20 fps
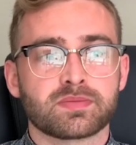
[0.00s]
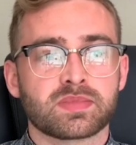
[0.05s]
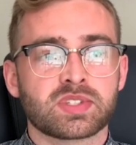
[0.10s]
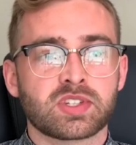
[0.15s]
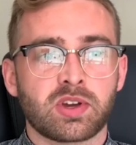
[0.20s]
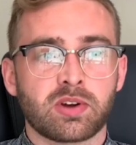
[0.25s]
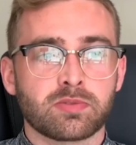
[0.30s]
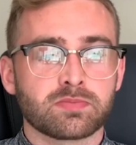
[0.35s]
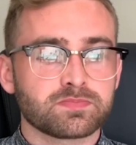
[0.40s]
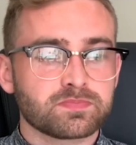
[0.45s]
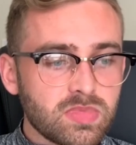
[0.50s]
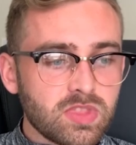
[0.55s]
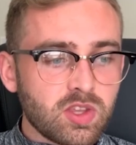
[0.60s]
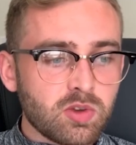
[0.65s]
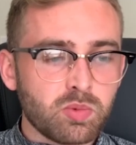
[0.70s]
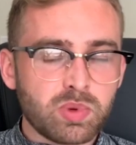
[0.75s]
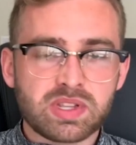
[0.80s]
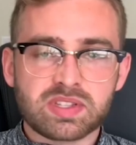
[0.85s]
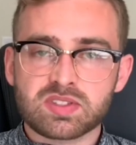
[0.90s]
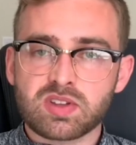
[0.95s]
So
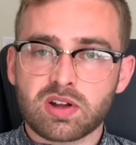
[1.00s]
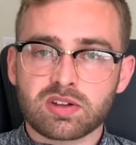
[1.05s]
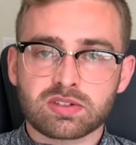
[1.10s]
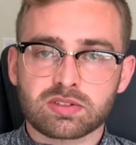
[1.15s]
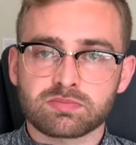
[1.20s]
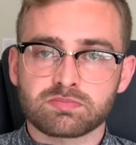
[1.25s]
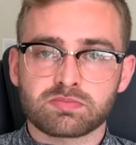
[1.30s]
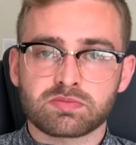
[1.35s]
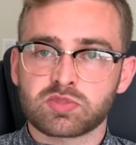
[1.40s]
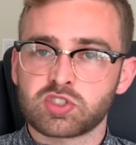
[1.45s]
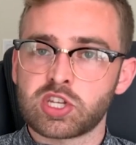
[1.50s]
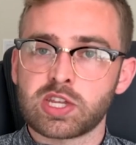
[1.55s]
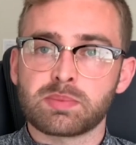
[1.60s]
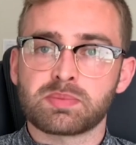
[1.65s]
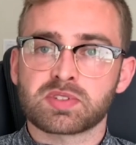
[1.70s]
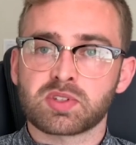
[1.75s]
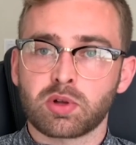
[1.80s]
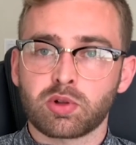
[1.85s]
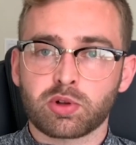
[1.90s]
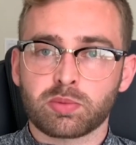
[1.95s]
we installed a
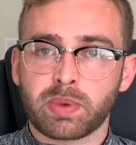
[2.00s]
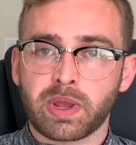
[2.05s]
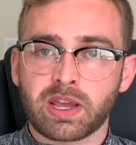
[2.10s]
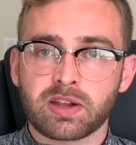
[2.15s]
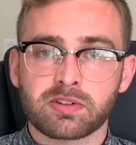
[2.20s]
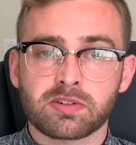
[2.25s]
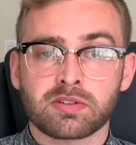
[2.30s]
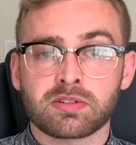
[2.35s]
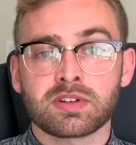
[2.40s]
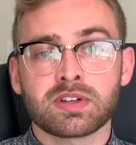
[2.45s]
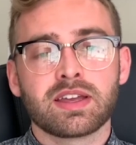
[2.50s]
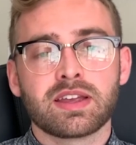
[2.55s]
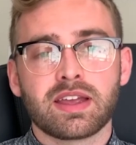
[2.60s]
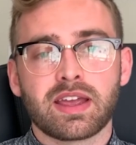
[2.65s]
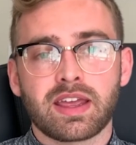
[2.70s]
cheap solar panel,